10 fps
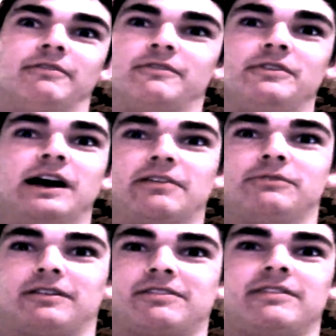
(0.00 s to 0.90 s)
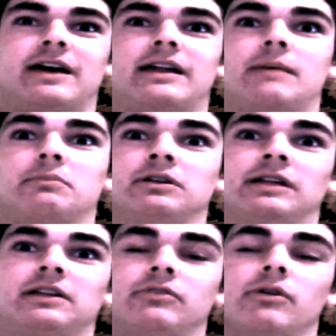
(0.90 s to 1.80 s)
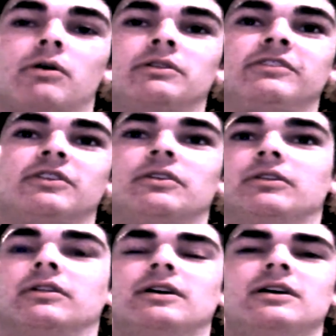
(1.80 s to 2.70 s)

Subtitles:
So if you guys want to see that, I'm going to let it grow until